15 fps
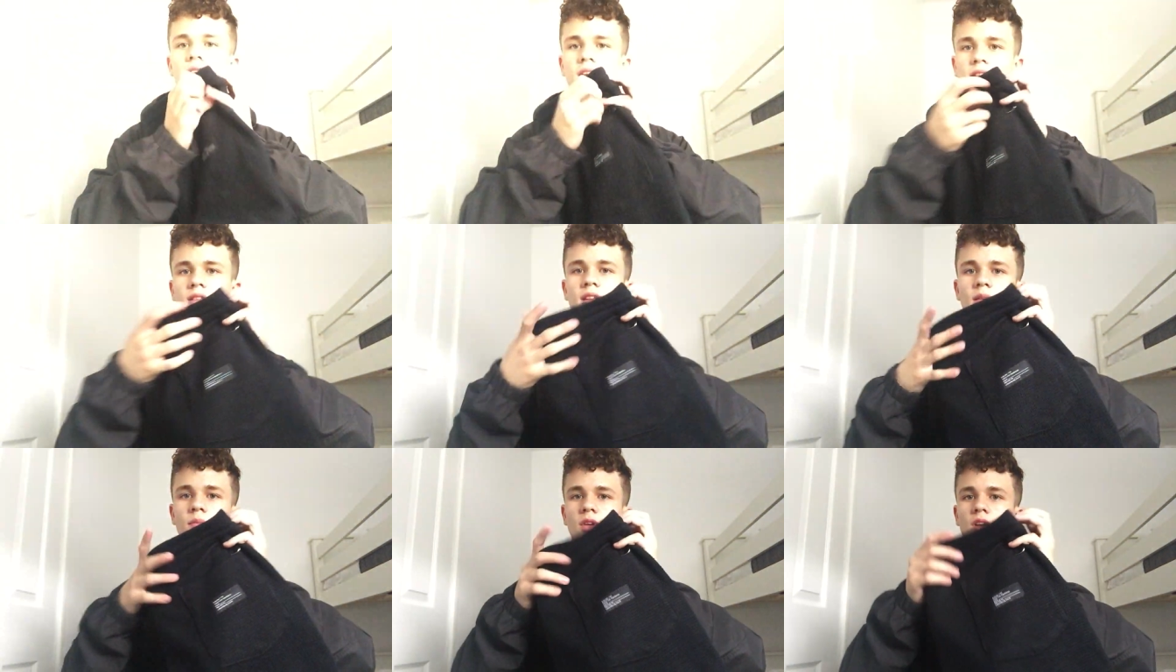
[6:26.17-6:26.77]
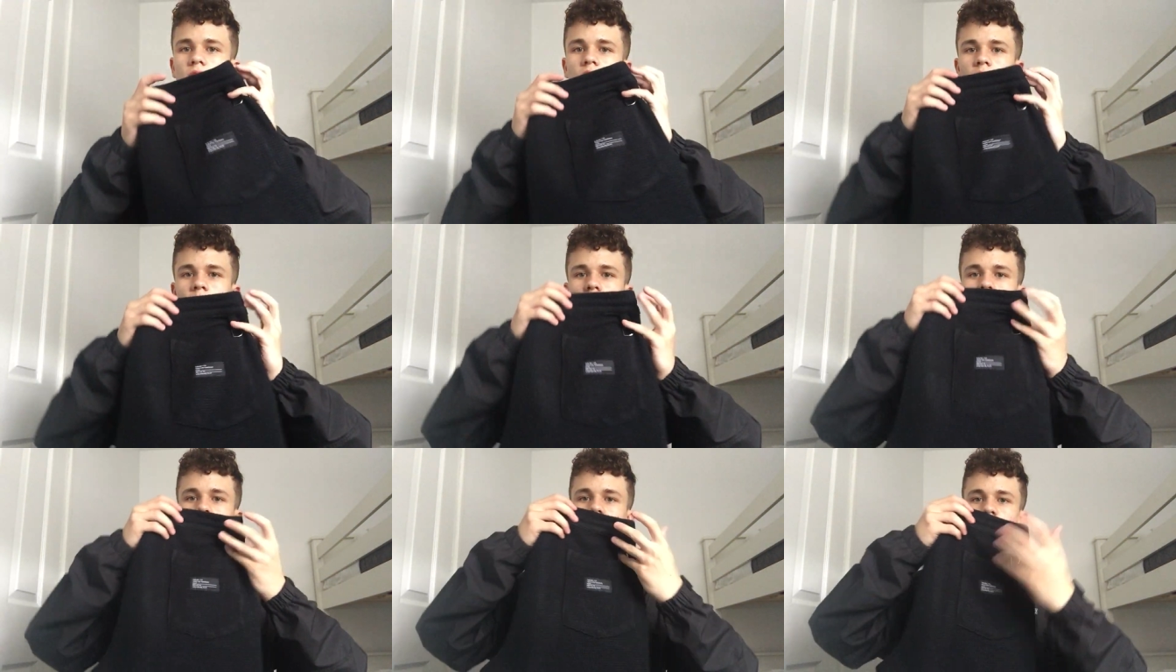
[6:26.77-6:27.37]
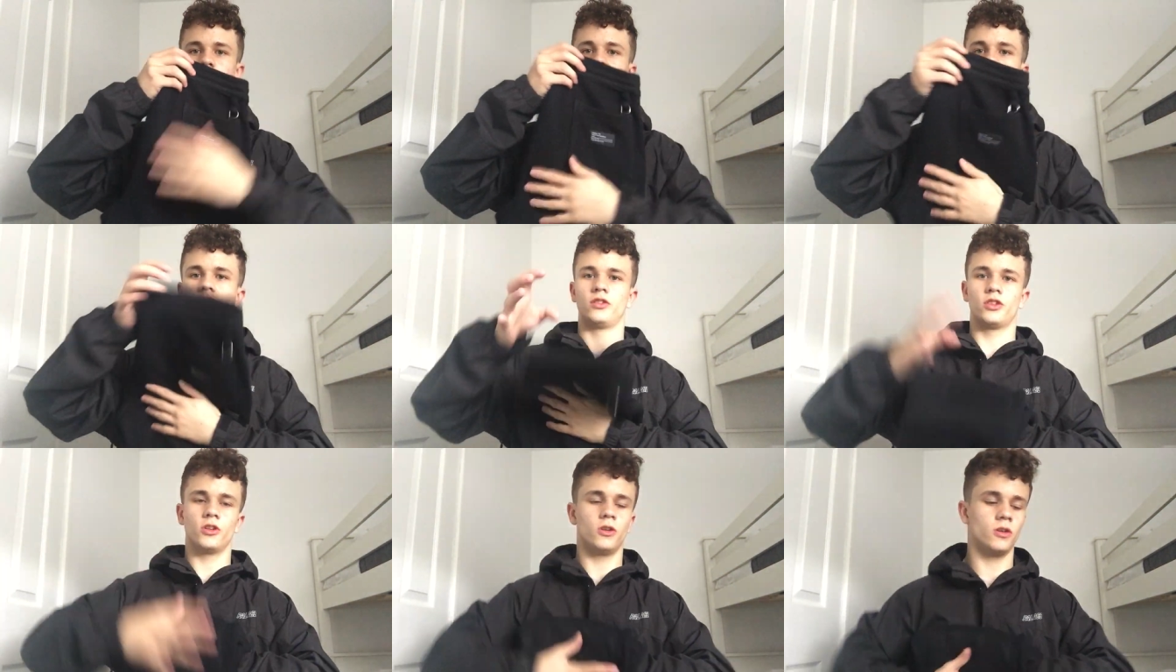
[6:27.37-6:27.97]
that's them. Published
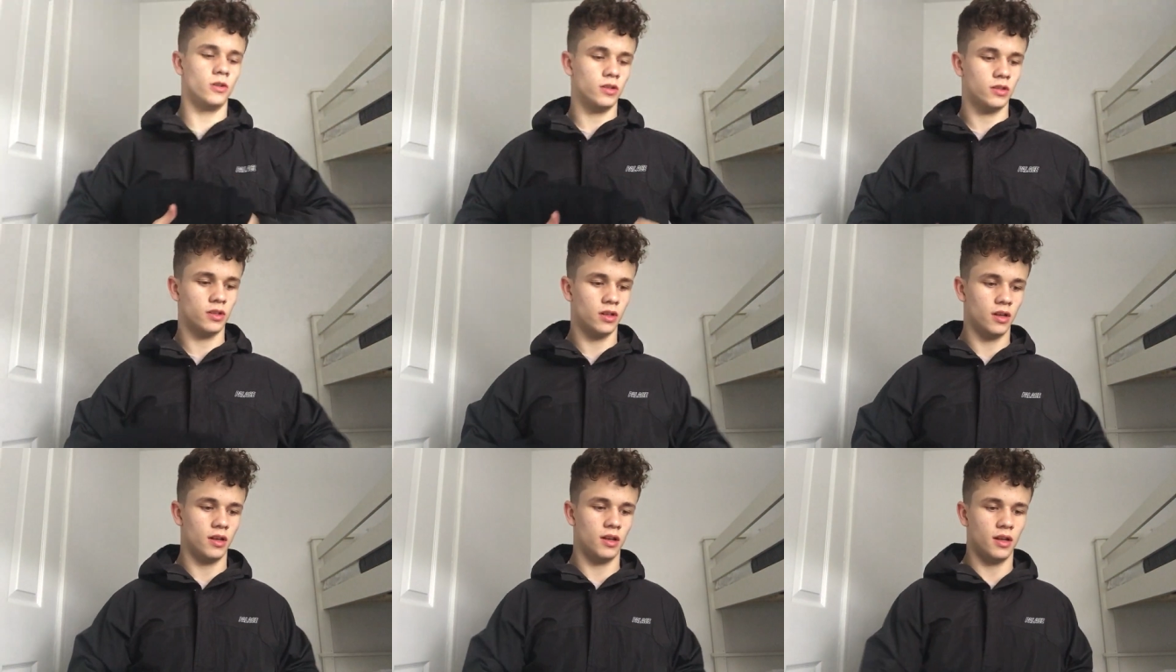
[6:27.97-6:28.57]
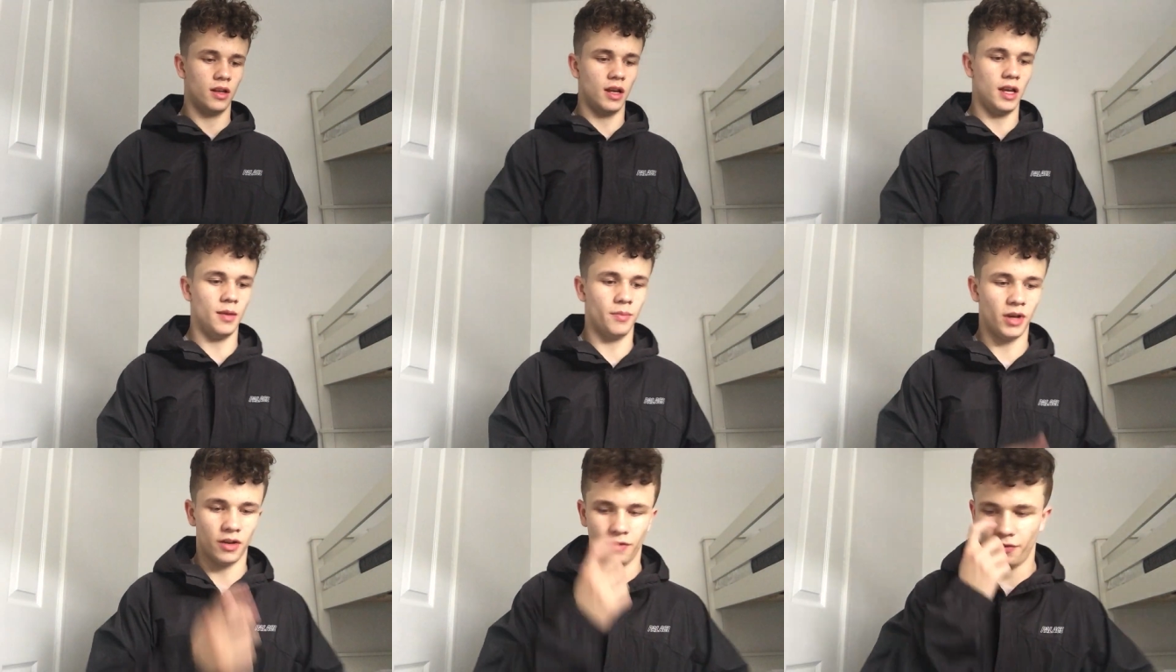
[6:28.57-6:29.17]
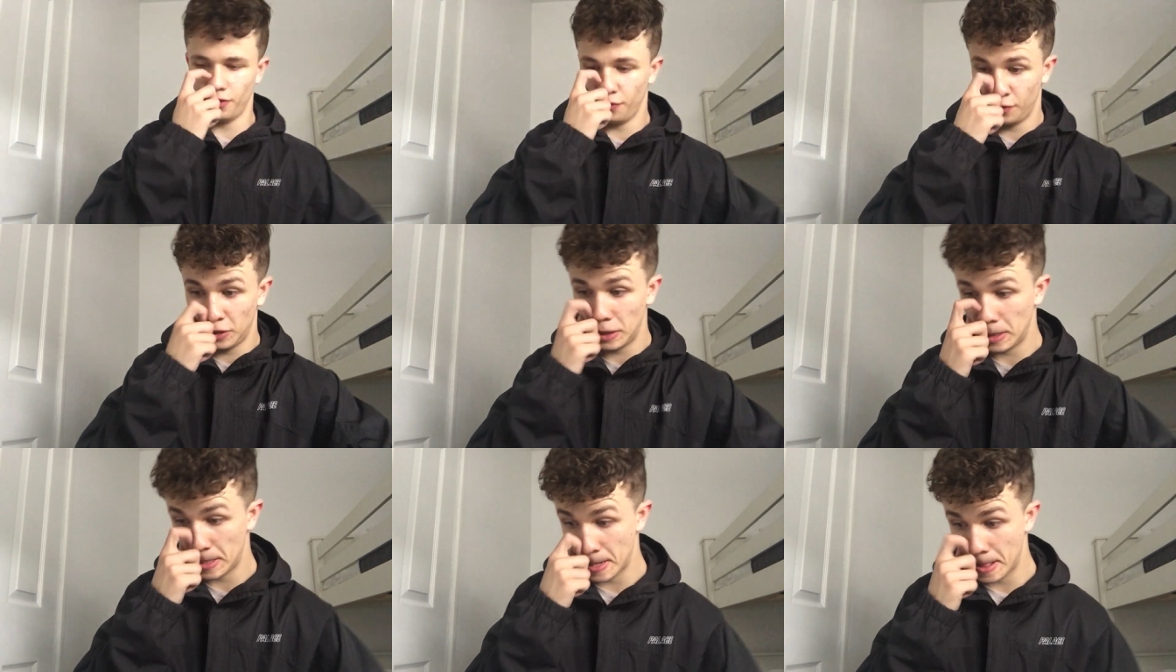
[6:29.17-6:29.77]
brand shorts,
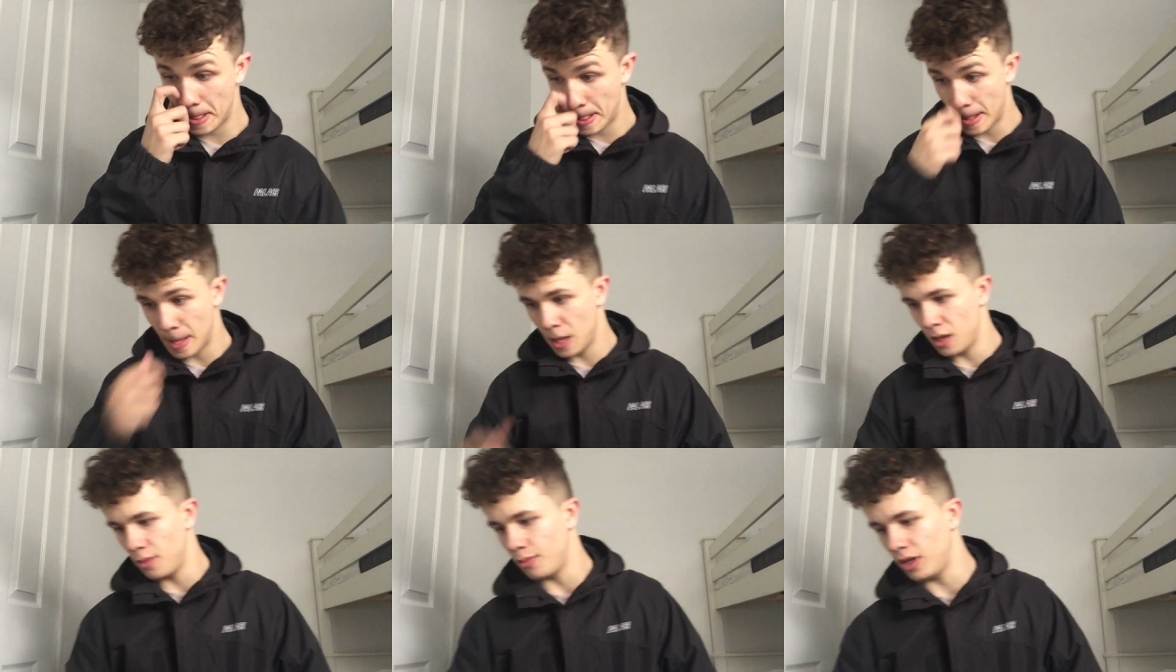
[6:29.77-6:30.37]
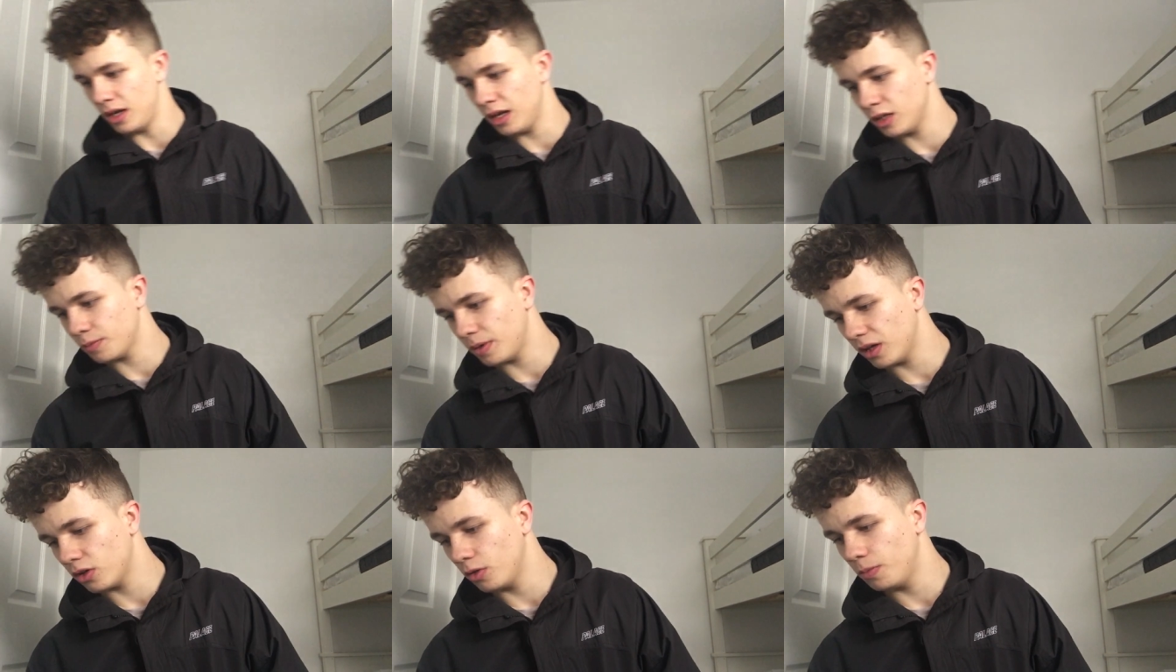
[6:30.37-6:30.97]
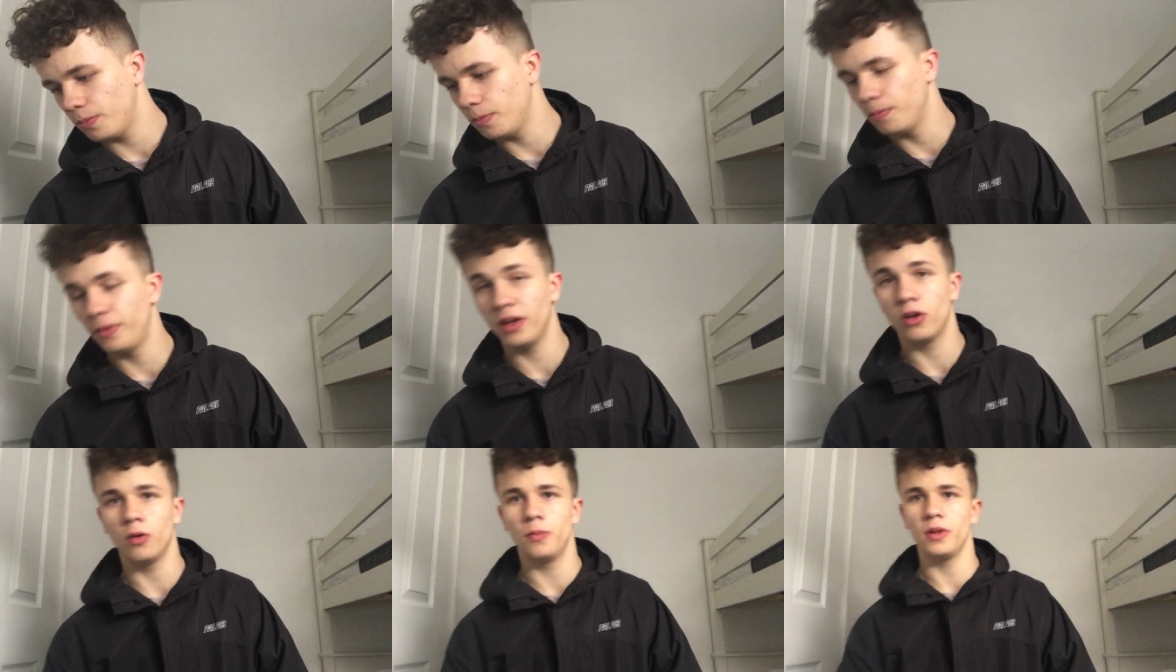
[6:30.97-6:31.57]
£8.50. My last pack up,
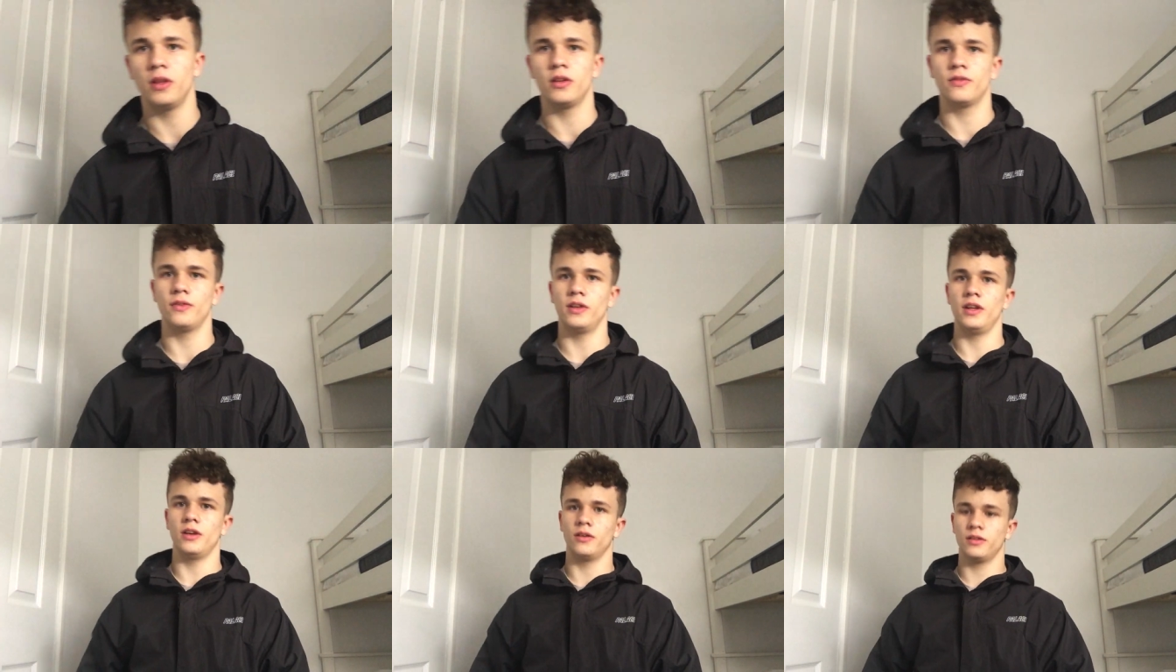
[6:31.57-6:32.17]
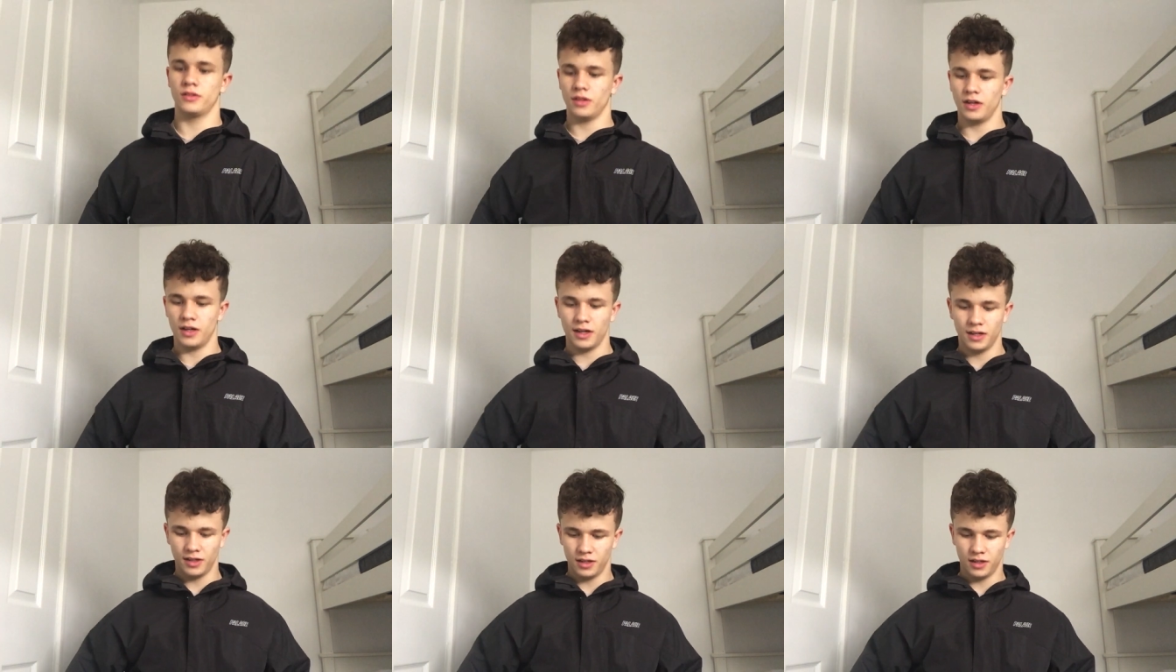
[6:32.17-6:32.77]
pick up in this video, sorry,